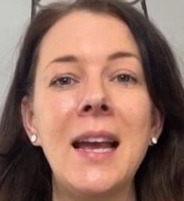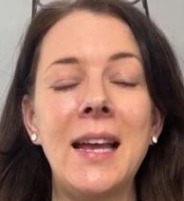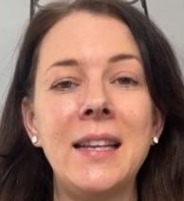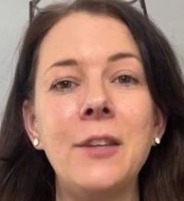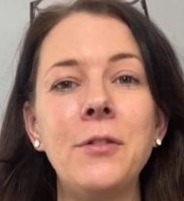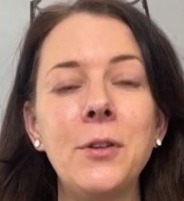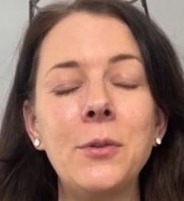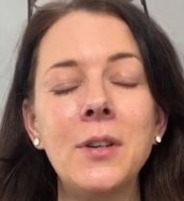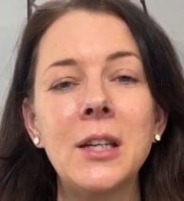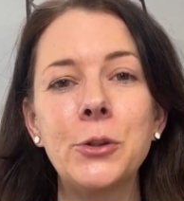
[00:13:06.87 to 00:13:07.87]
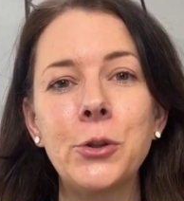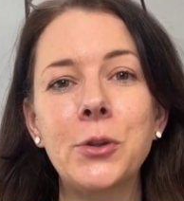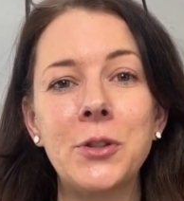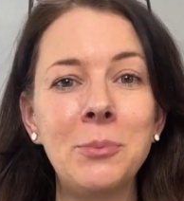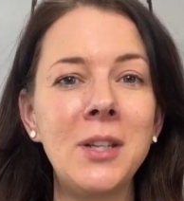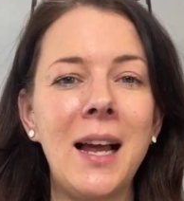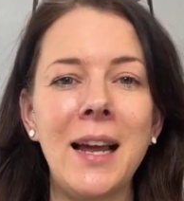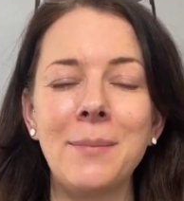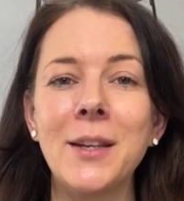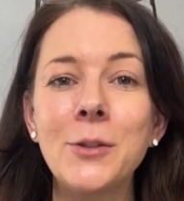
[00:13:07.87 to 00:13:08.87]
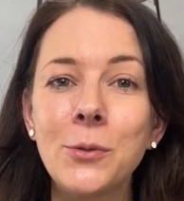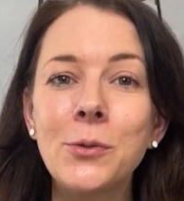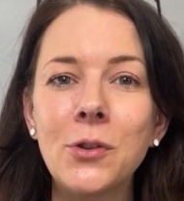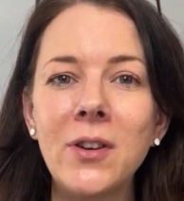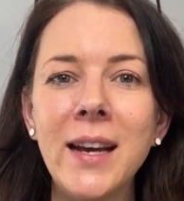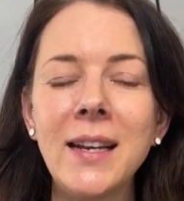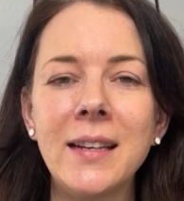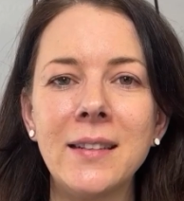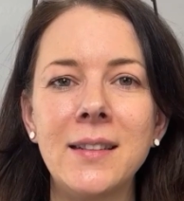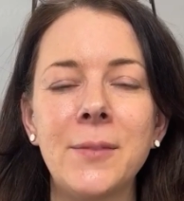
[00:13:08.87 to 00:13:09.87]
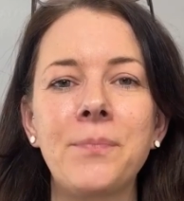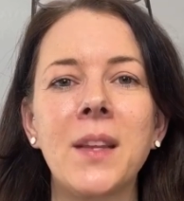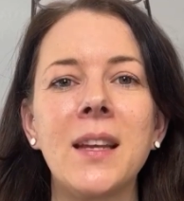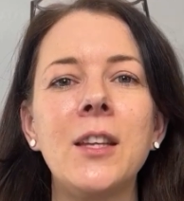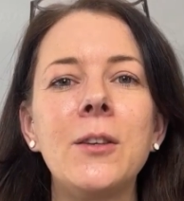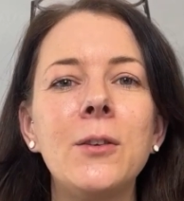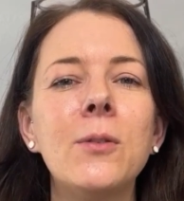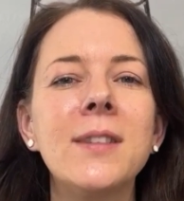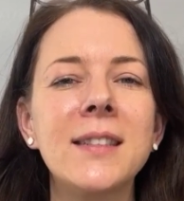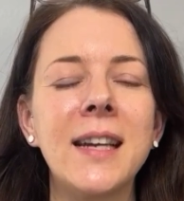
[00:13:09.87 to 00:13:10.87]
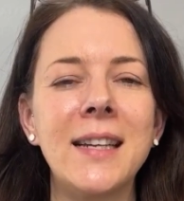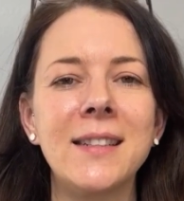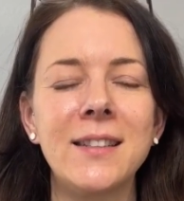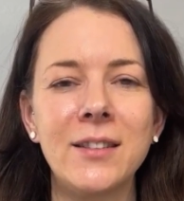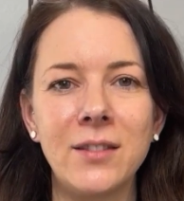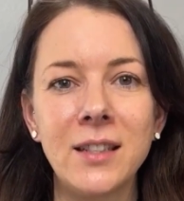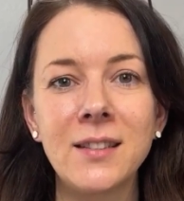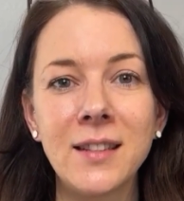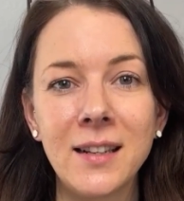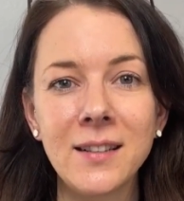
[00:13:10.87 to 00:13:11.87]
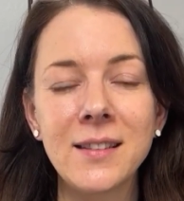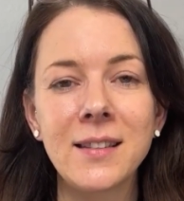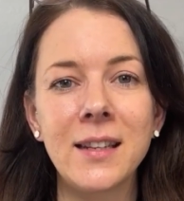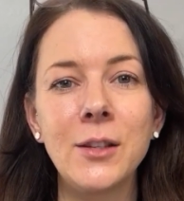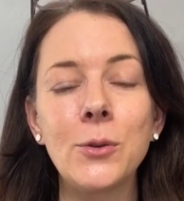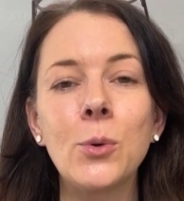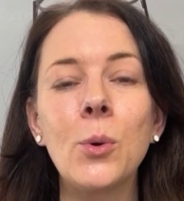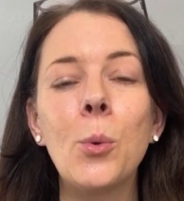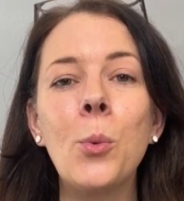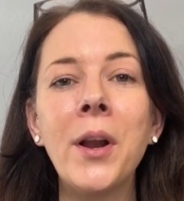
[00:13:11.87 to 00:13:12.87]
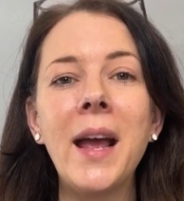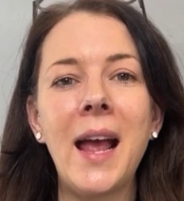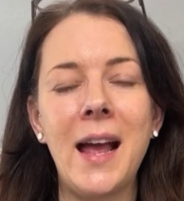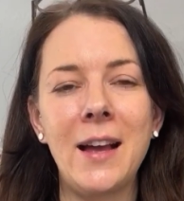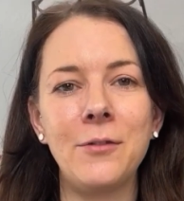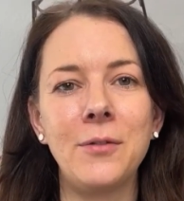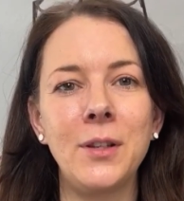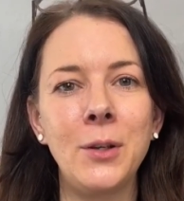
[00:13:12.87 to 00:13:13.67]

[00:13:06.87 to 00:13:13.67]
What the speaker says: And if you took some time to train it, you will get the results that you want to have.